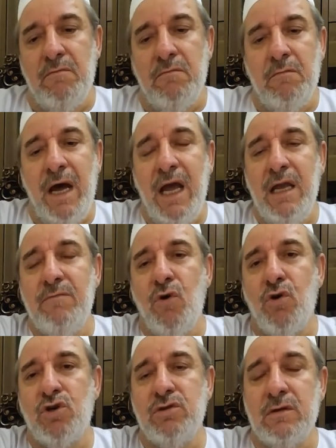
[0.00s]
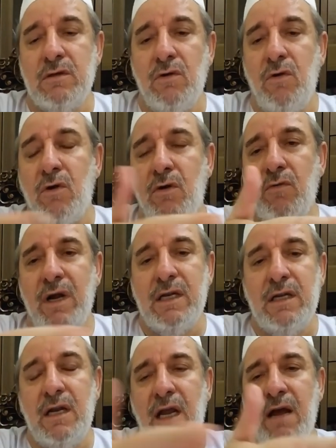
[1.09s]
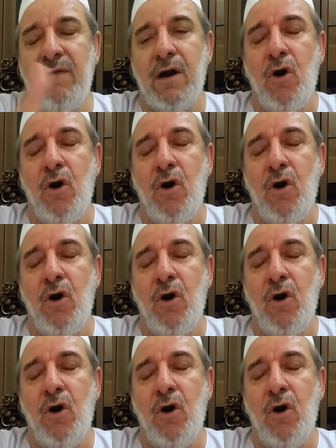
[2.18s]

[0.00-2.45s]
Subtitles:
my motion or whatever